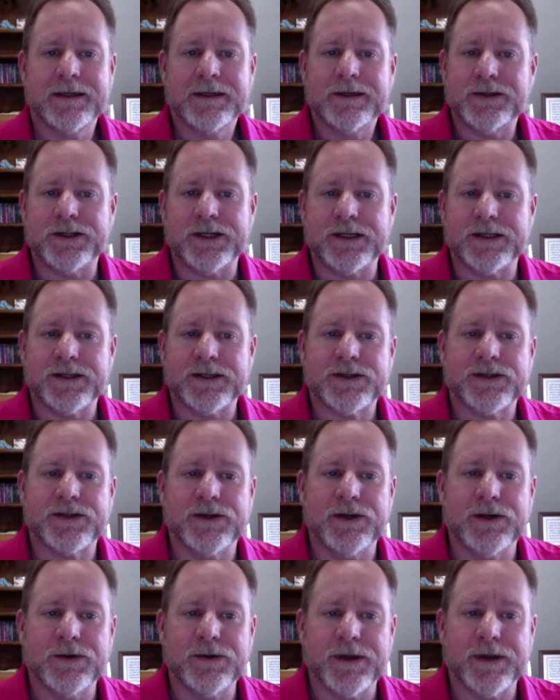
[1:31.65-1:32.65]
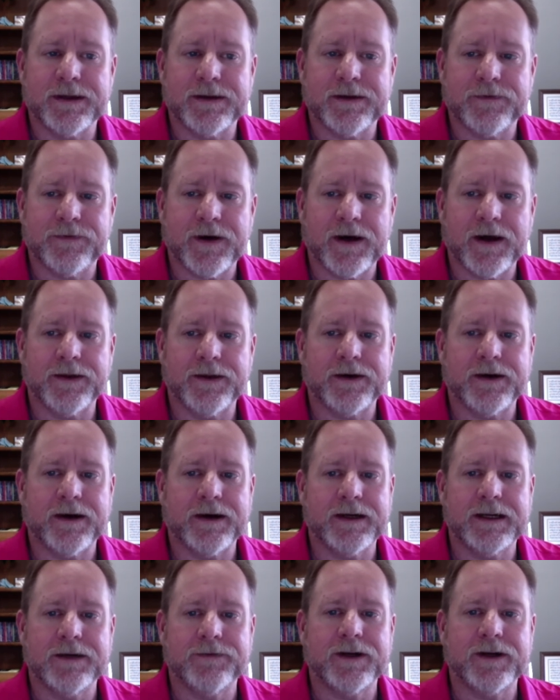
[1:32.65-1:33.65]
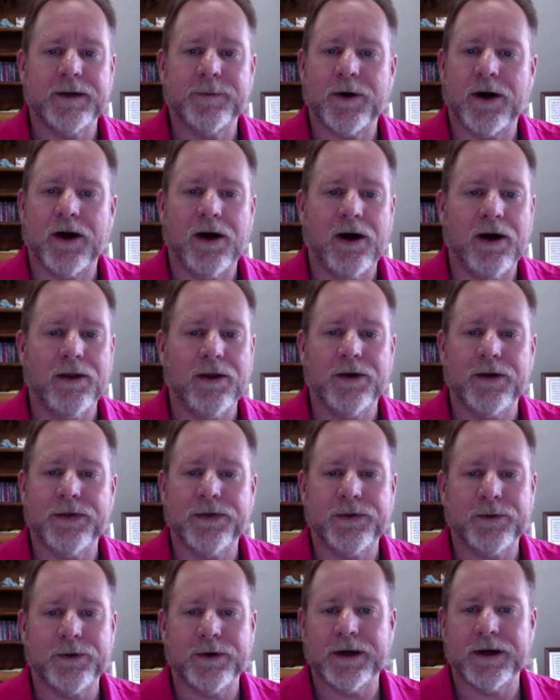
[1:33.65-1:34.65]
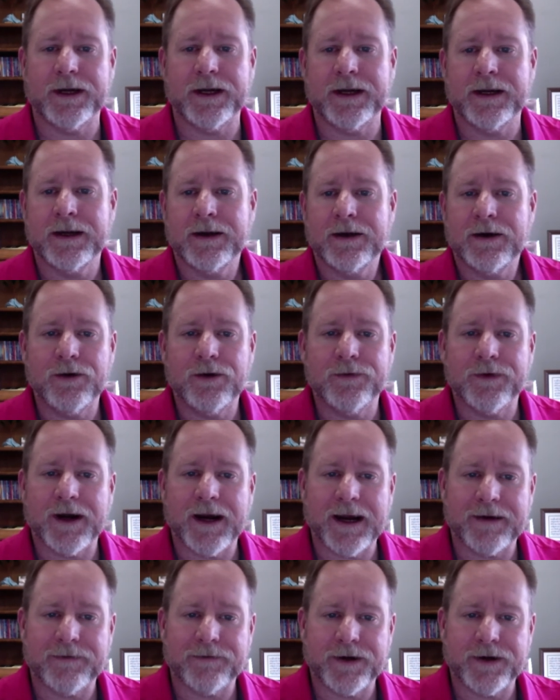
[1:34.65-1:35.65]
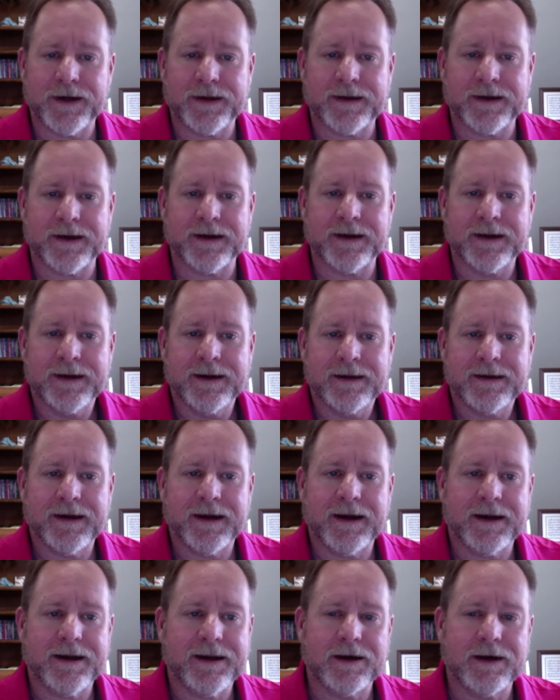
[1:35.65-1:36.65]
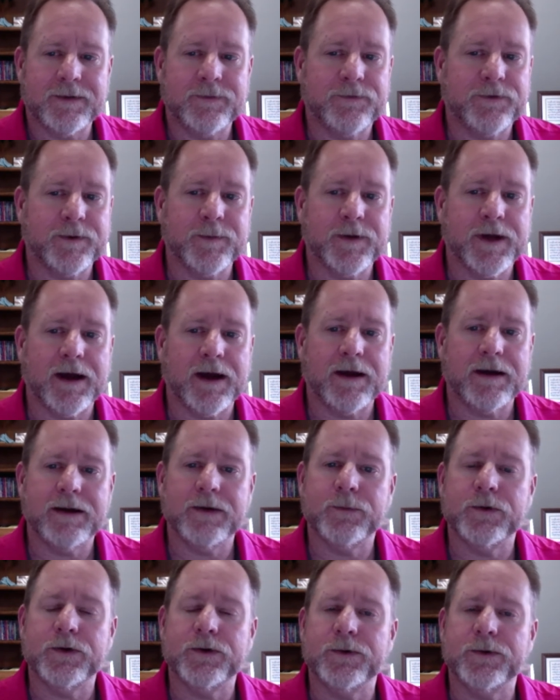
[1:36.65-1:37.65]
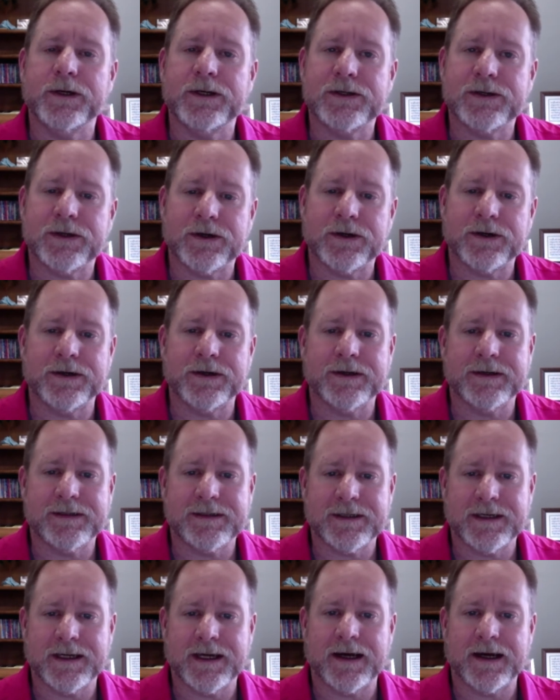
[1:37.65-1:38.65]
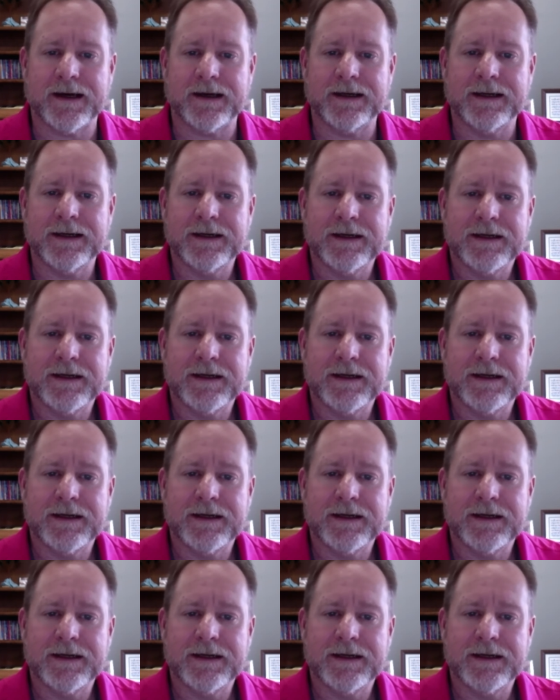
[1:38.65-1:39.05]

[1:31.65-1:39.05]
Jesus knew that the Father had given him all authority over everything that had come from God and would return to God.